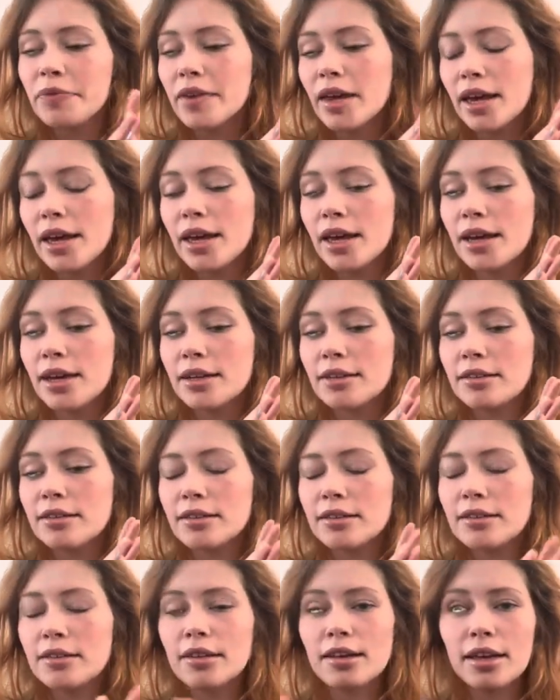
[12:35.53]
and
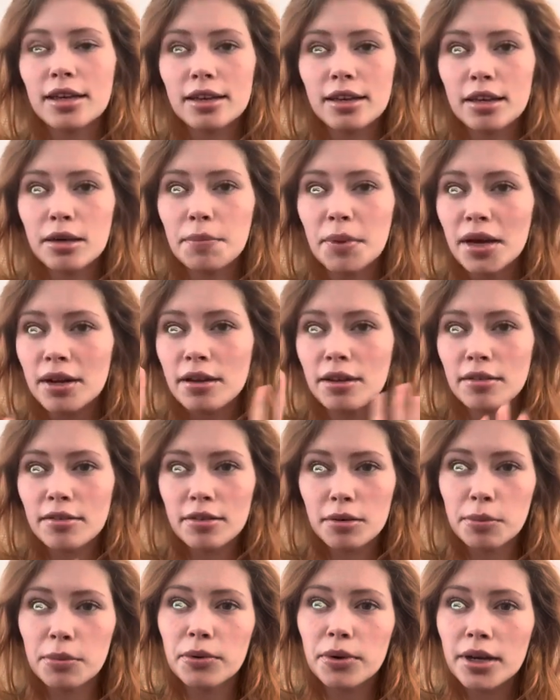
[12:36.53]
to like keep any
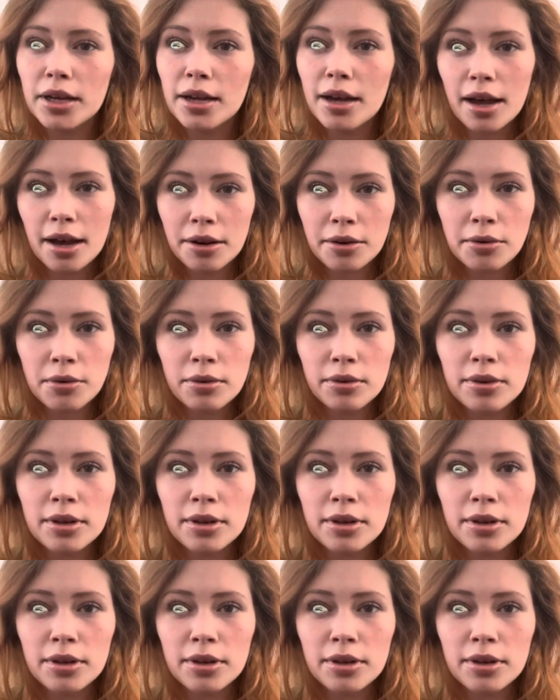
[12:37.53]
debris out.